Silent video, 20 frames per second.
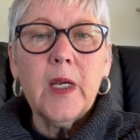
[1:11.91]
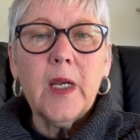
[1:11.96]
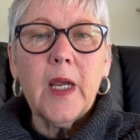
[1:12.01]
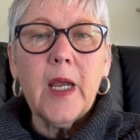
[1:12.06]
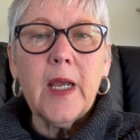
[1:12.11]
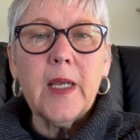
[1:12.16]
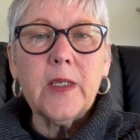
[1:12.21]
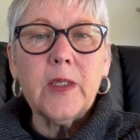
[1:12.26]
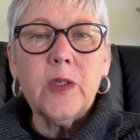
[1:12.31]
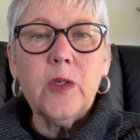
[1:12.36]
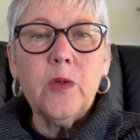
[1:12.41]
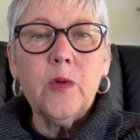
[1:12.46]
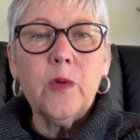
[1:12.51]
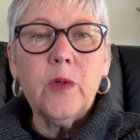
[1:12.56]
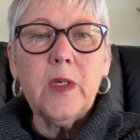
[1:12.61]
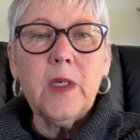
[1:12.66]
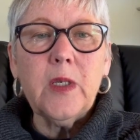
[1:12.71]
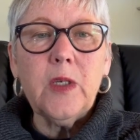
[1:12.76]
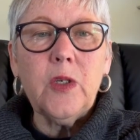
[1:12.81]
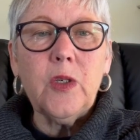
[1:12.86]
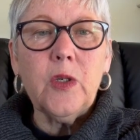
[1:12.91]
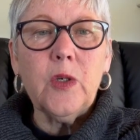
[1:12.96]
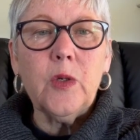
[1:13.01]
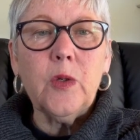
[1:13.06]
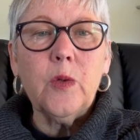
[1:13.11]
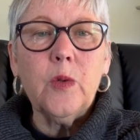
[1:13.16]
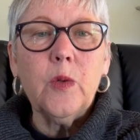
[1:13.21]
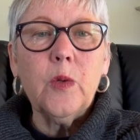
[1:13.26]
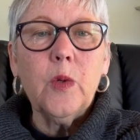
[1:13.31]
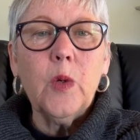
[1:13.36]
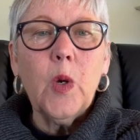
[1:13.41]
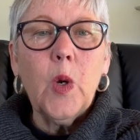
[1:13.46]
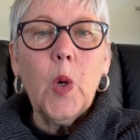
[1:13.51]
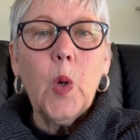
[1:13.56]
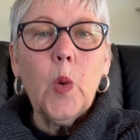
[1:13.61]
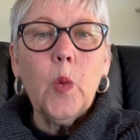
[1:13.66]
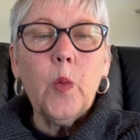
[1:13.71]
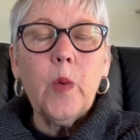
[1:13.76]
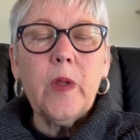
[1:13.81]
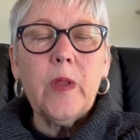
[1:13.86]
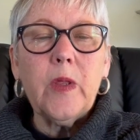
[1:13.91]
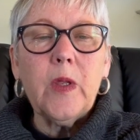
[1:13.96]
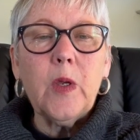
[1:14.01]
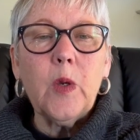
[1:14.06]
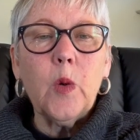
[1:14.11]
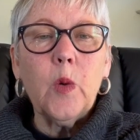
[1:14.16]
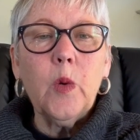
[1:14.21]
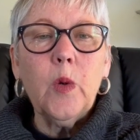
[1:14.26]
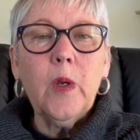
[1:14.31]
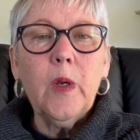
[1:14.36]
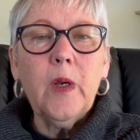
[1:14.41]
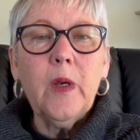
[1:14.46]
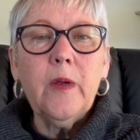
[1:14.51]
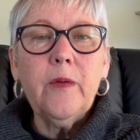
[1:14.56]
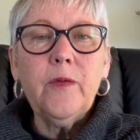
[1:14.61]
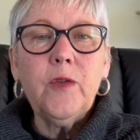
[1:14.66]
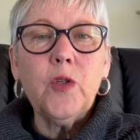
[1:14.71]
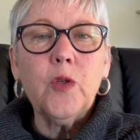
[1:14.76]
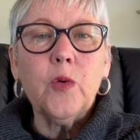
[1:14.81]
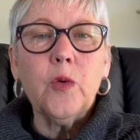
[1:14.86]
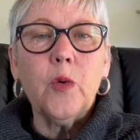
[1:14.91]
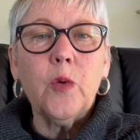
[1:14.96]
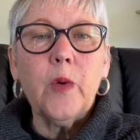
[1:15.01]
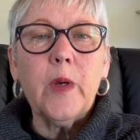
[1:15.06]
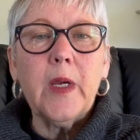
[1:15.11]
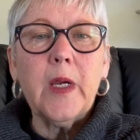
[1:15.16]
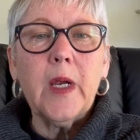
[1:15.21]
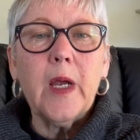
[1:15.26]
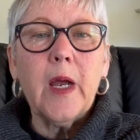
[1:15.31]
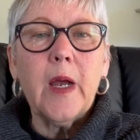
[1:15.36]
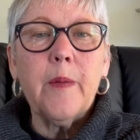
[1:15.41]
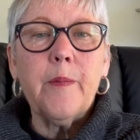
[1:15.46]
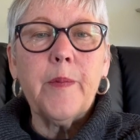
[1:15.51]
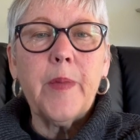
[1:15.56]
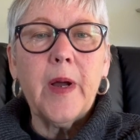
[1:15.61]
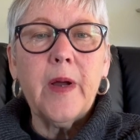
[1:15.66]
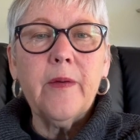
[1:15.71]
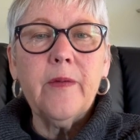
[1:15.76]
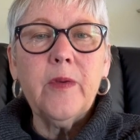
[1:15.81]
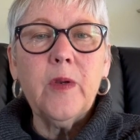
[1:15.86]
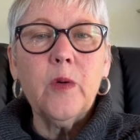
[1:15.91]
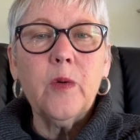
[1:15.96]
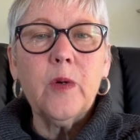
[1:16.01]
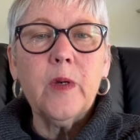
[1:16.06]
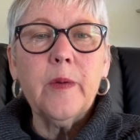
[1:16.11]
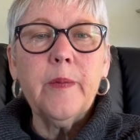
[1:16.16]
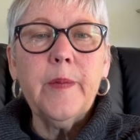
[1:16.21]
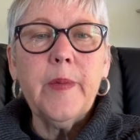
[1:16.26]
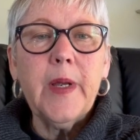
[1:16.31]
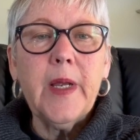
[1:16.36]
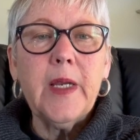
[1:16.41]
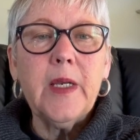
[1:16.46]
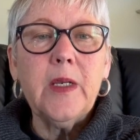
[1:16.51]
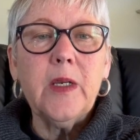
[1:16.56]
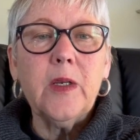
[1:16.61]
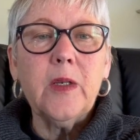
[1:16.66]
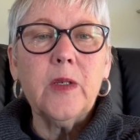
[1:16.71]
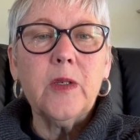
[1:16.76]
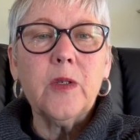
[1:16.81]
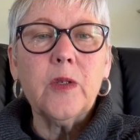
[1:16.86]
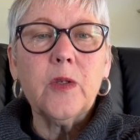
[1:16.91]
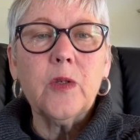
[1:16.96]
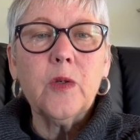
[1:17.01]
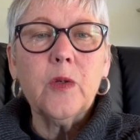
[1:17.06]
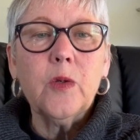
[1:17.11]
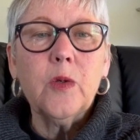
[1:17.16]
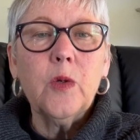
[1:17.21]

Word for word: has anointed you with the oil of joy above your companions.